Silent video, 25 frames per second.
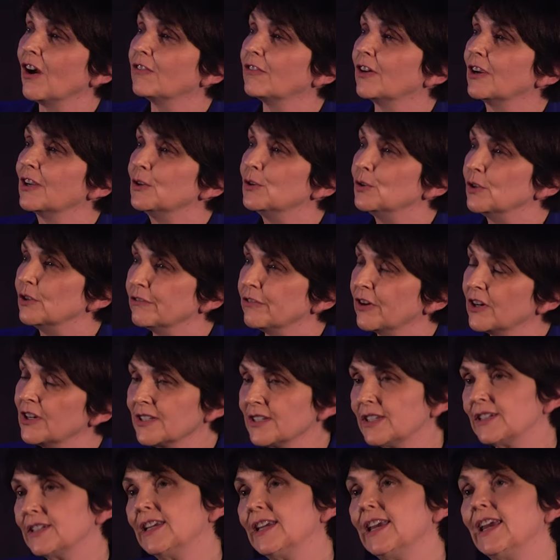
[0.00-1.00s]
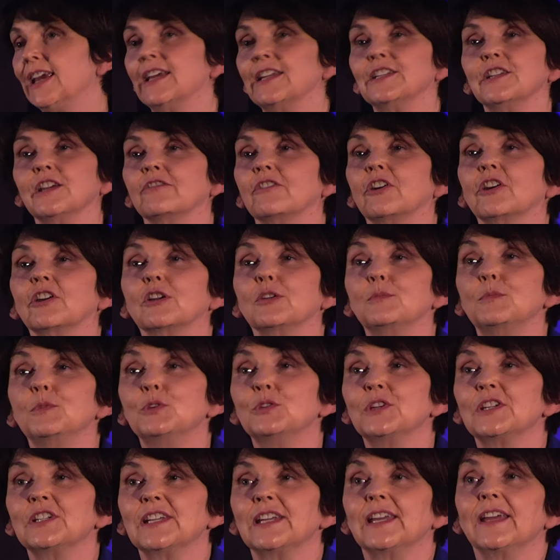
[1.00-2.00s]
of our university and of our
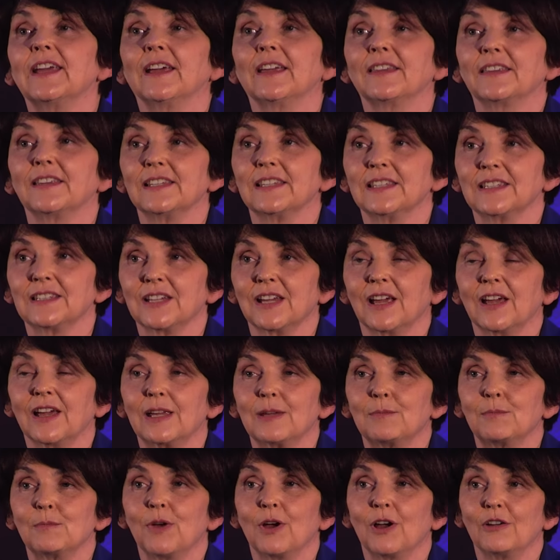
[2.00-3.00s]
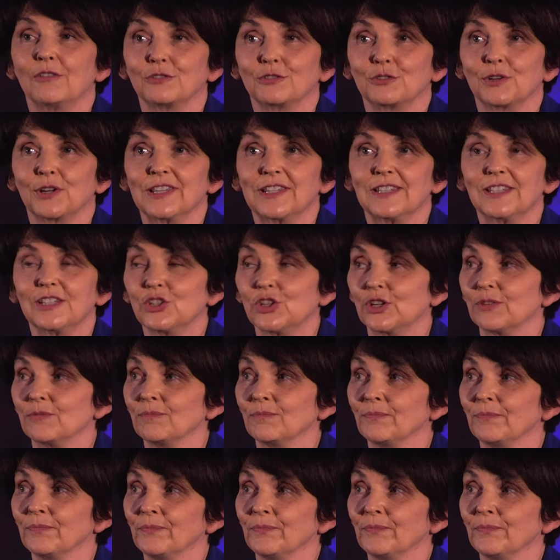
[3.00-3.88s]
community at this time of transition.